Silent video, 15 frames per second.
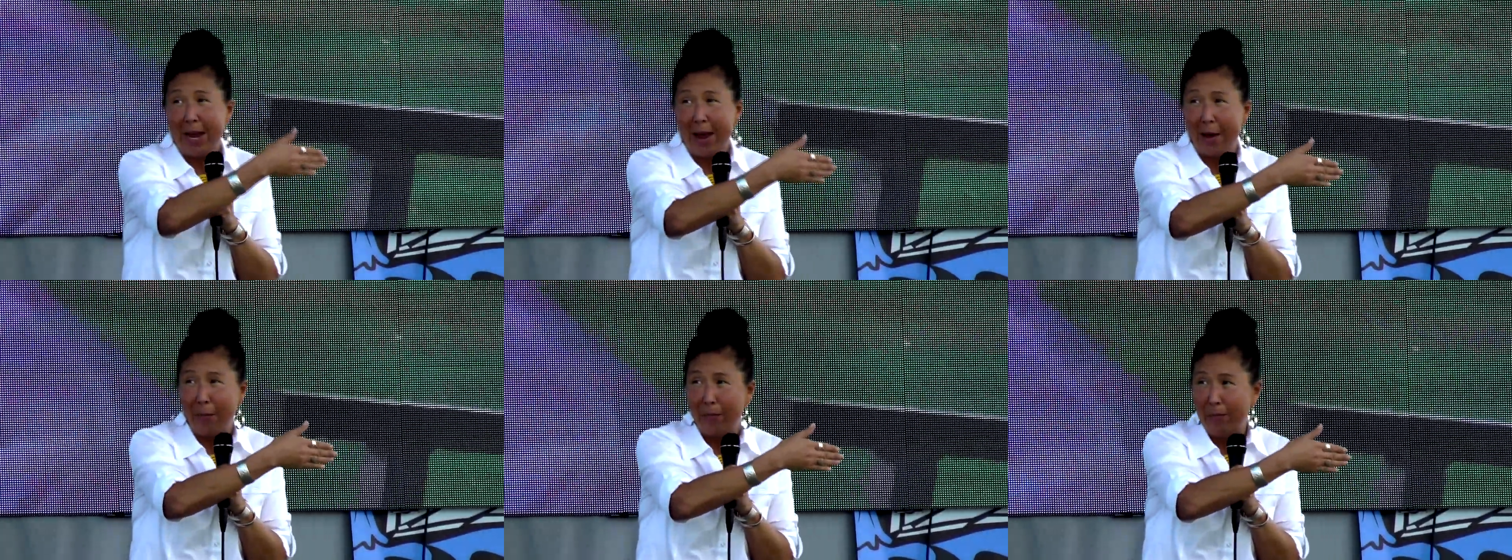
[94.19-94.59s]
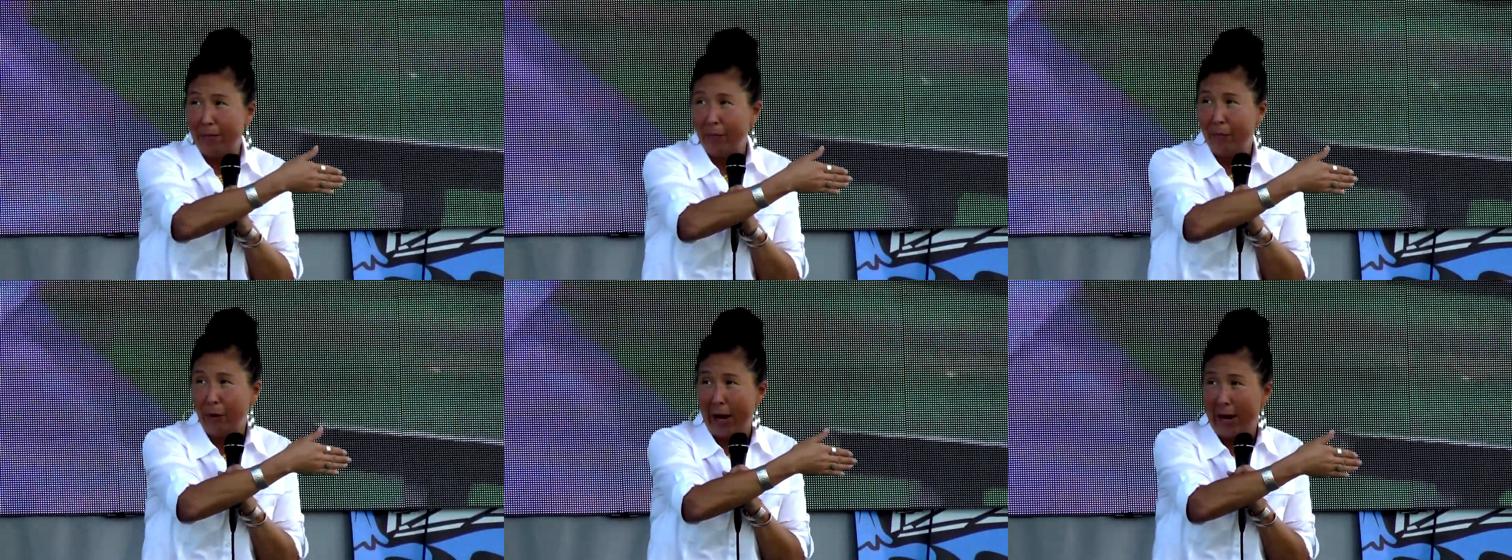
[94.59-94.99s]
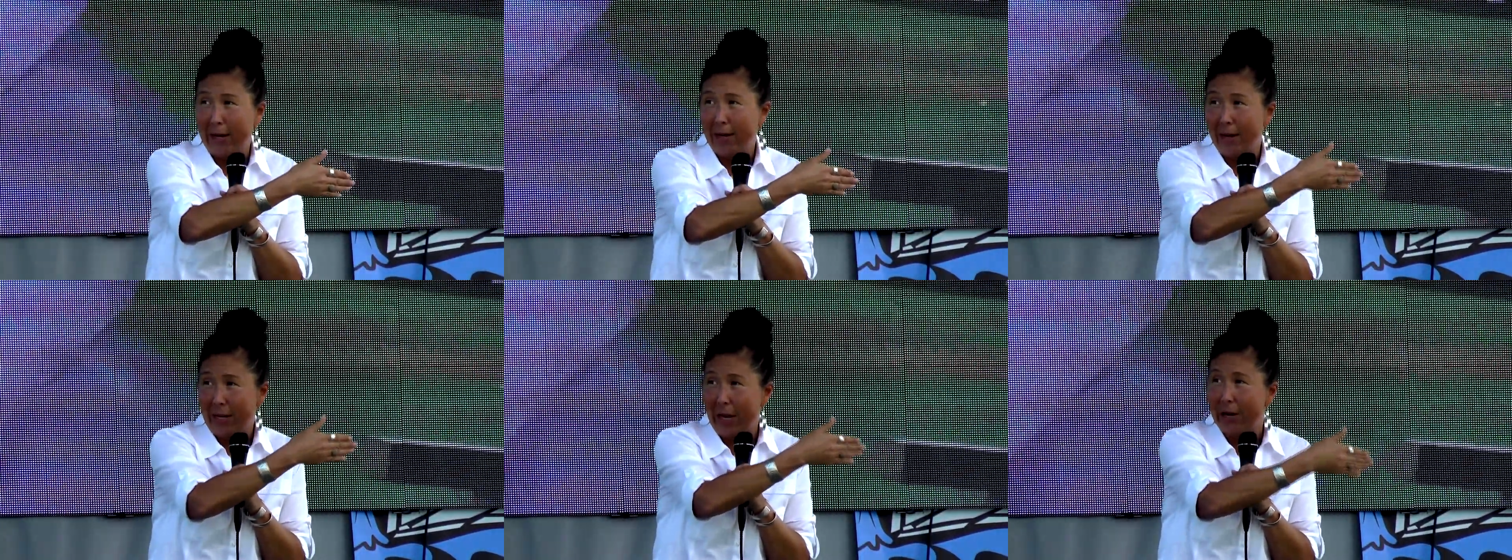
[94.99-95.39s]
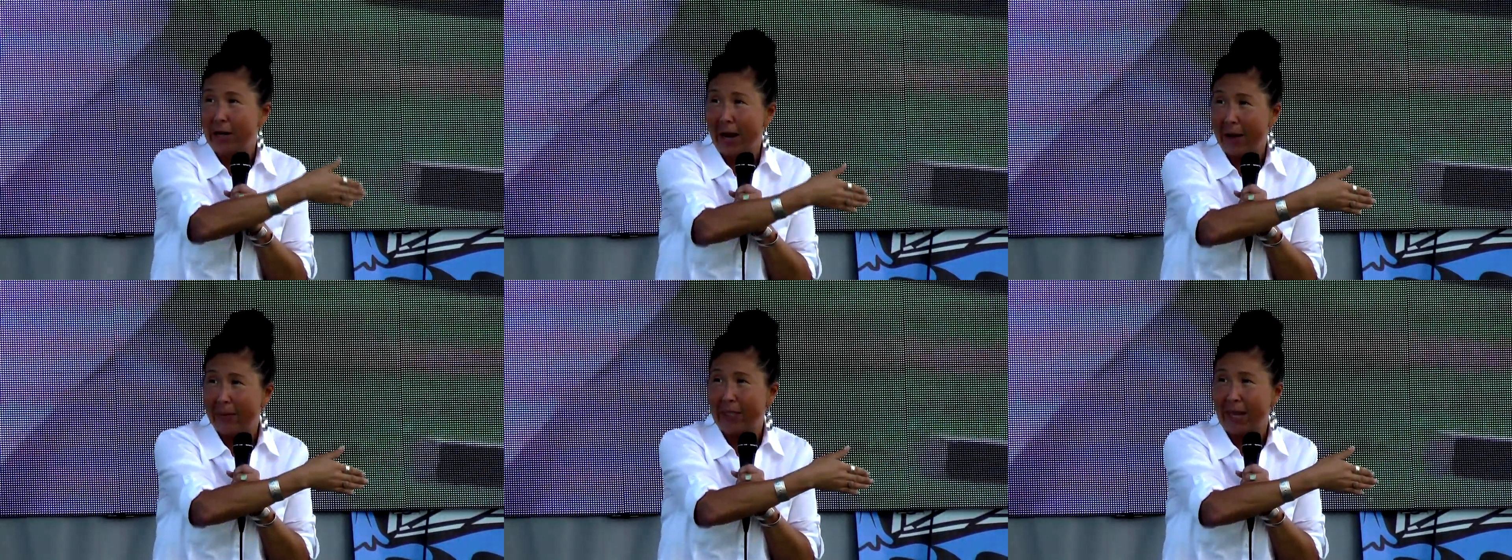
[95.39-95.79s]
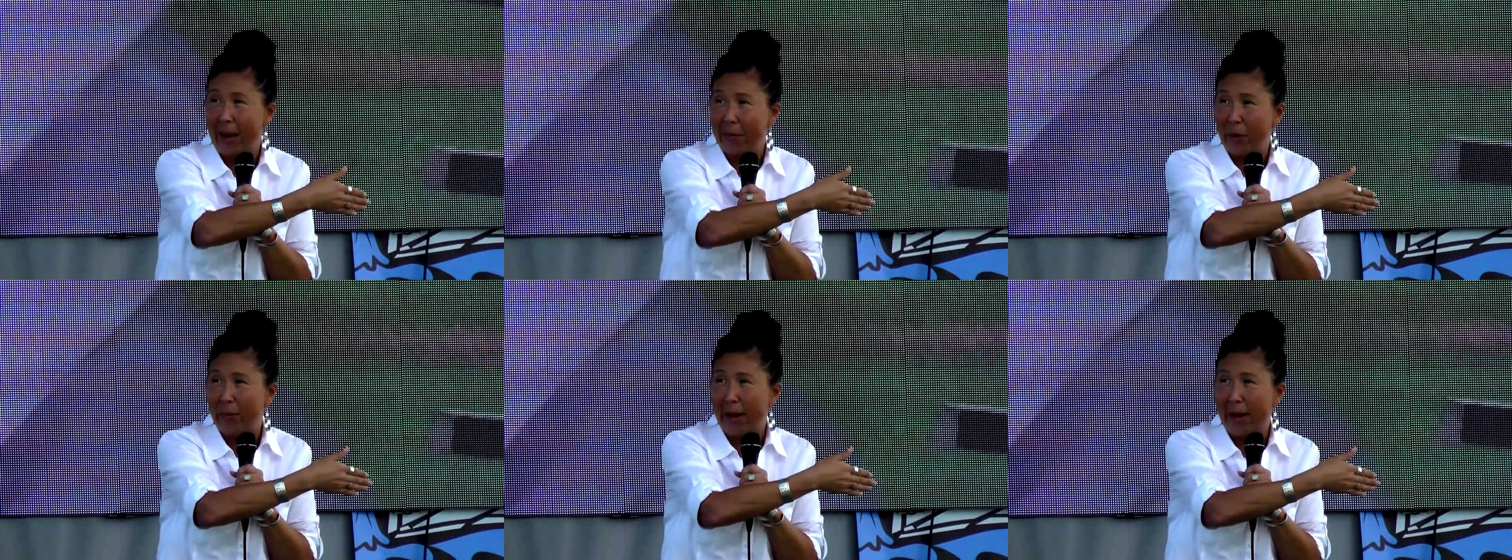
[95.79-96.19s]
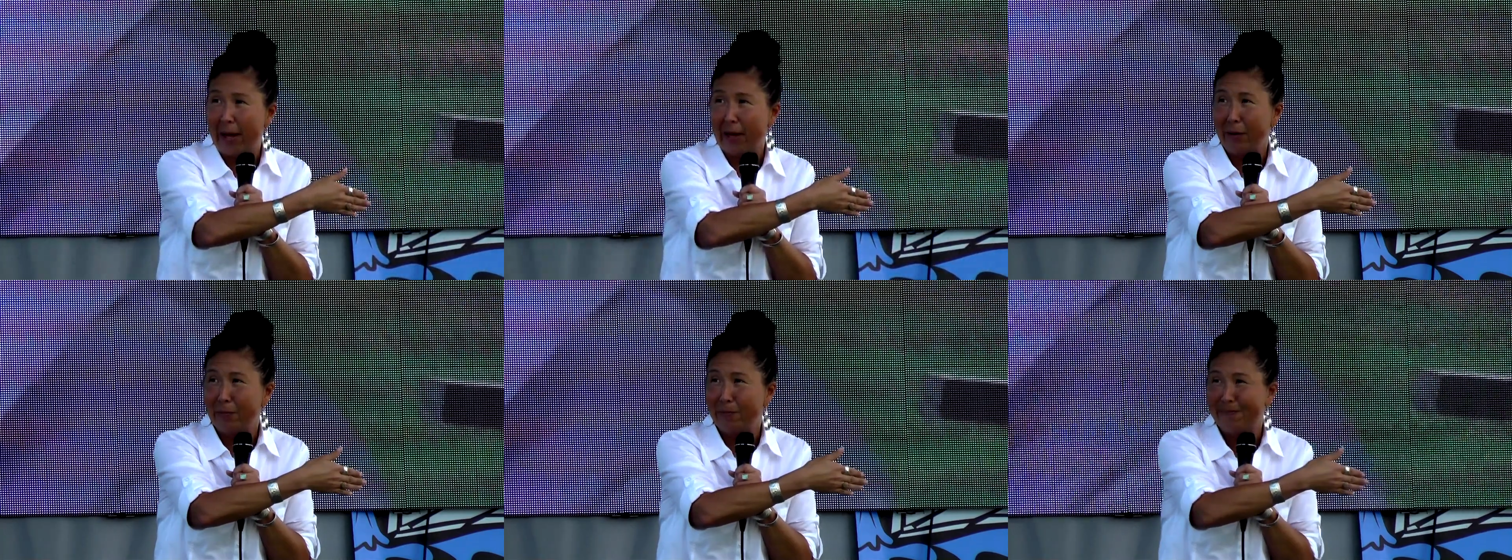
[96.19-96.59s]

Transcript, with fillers: dam, right? We get our damn salmon back.